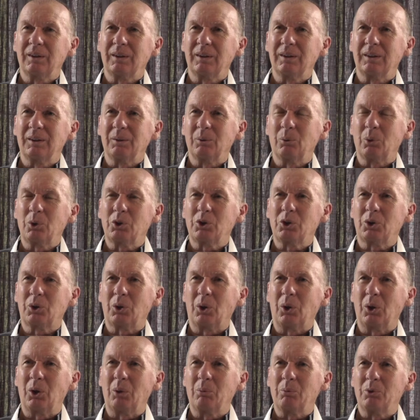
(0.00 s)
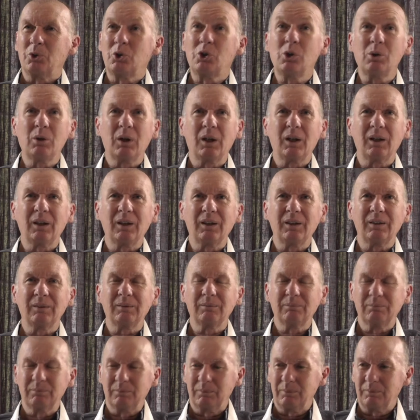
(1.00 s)
uh, what do you call them, du uh,
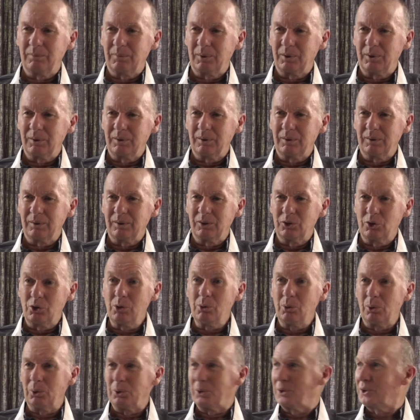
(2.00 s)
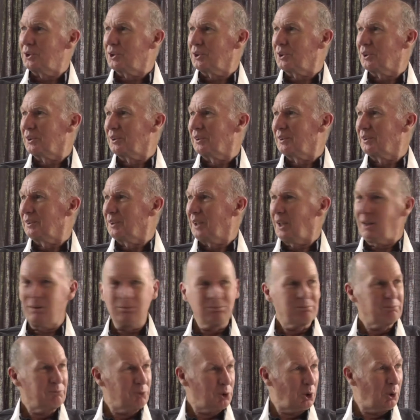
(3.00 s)
duels, yeah,
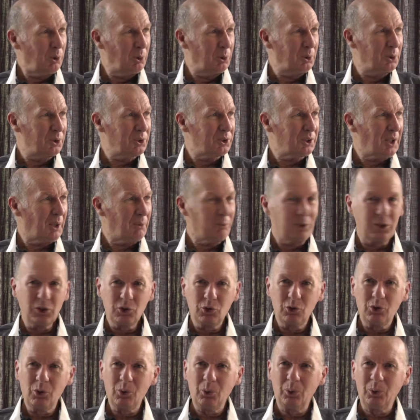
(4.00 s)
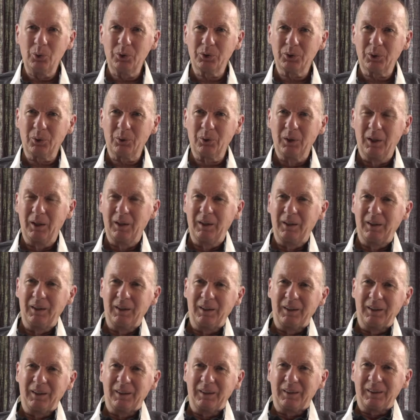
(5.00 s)
duels, they have these duels, so
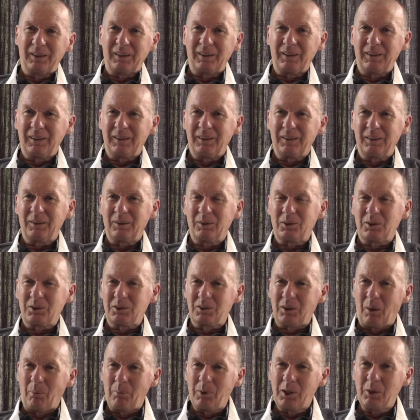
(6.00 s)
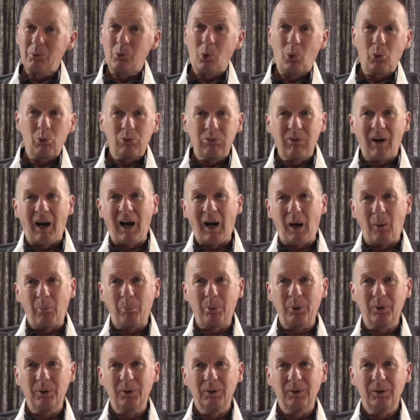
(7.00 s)
uh, somebody will
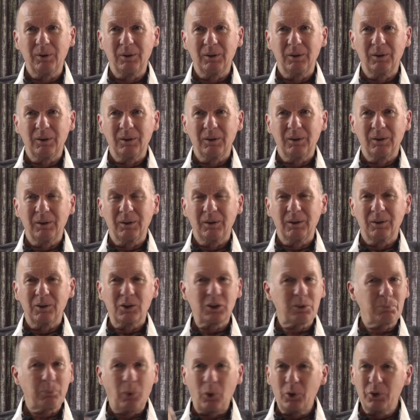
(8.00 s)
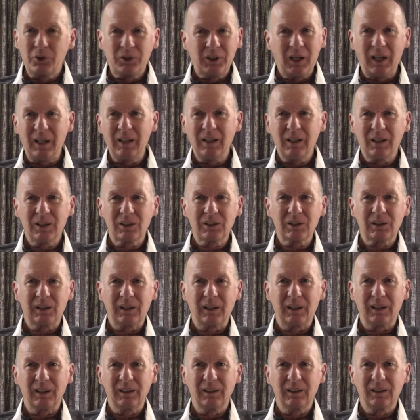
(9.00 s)
rap
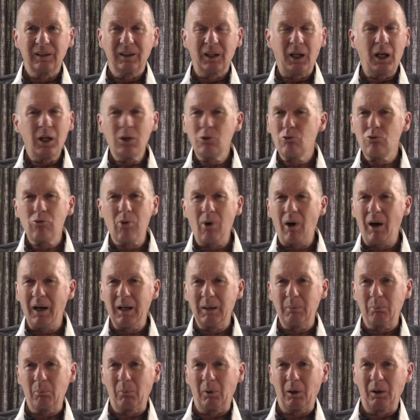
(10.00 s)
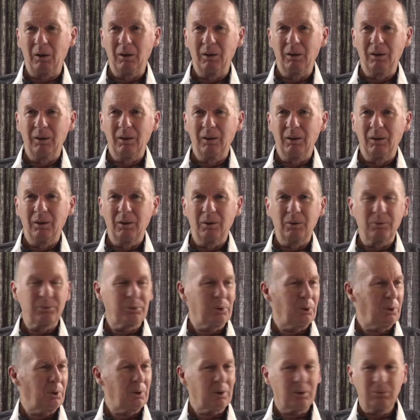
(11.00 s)
spontaneously in rhyme
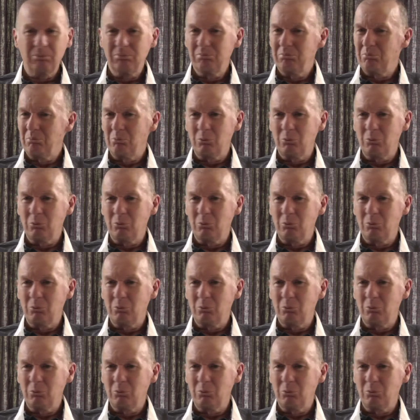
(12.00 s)
for